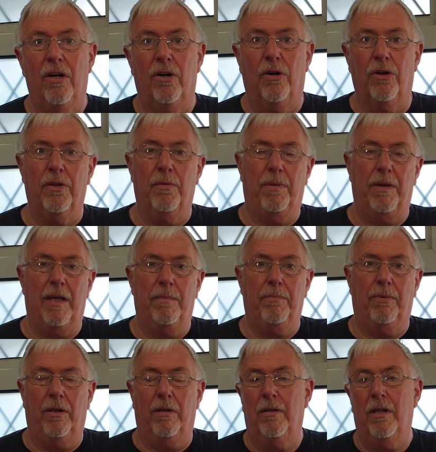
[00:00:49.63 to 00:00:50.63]
Other
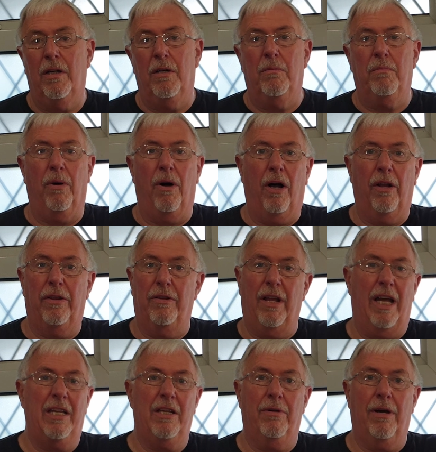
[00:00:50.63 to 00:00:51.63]
people put on
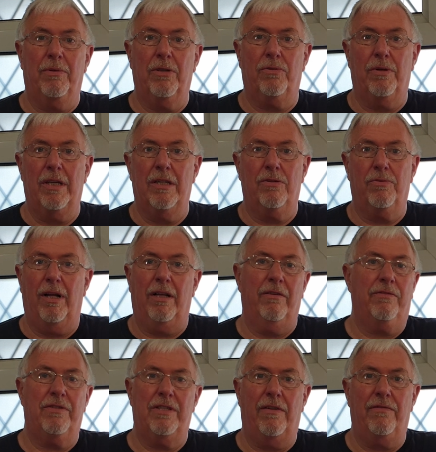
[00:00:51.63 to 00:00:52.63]
anywhere between
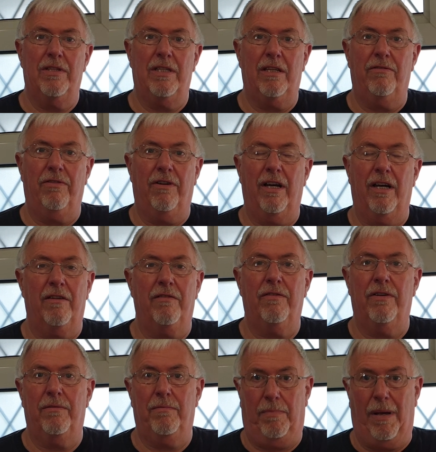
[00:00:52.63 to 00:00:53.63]

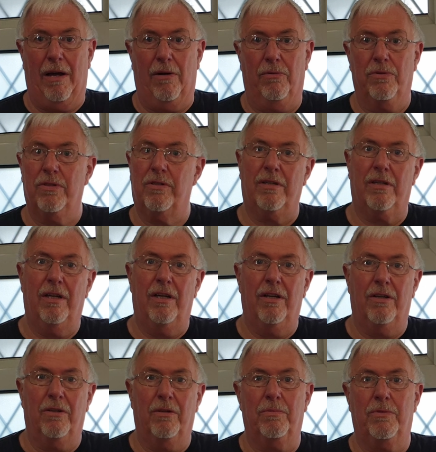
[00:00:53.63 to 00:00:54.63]
£1,275
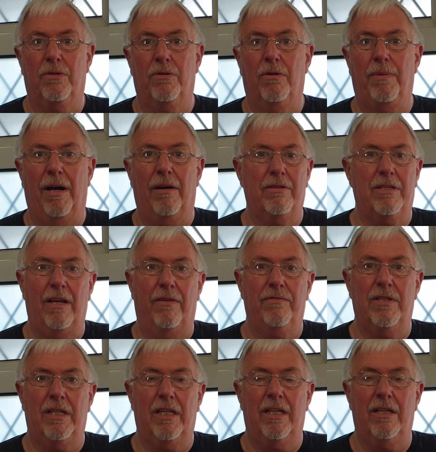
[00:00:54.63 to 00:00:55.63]
up to about
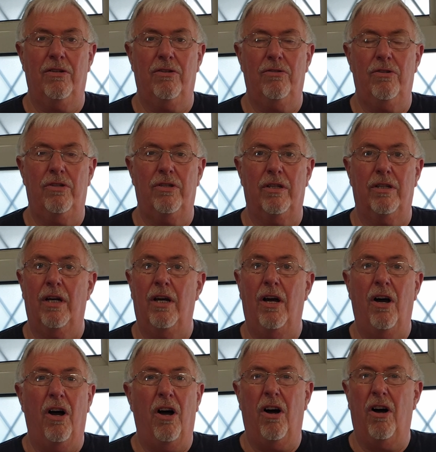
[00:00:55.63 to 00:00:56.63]
£1,700,
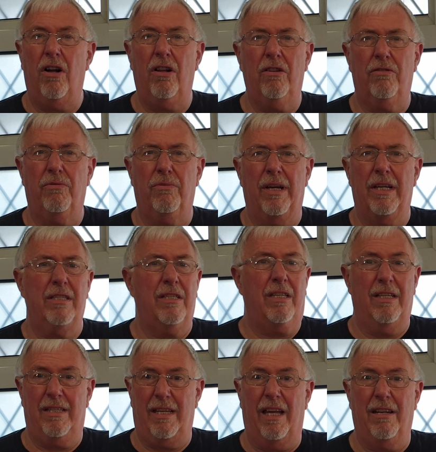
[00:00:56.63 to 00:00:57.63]
all of which they
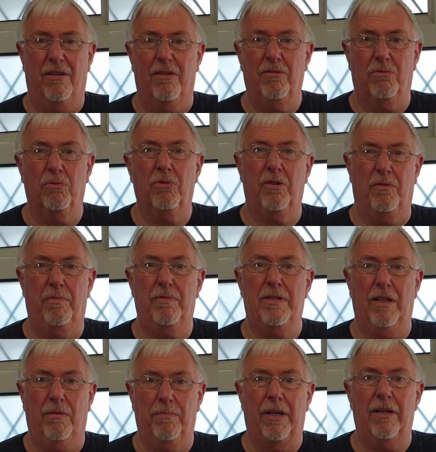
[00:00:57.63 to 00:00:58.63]
said would have
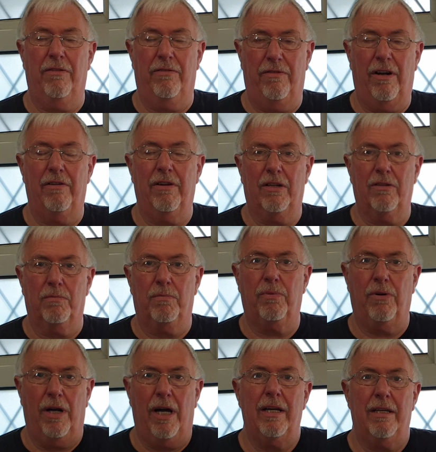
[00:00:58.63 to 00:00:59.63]
still been a very good
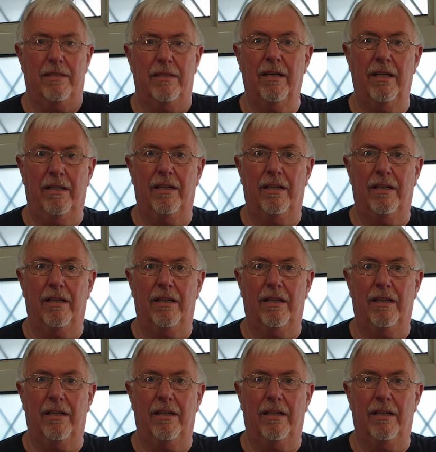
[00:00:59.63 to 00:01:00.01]
price, and I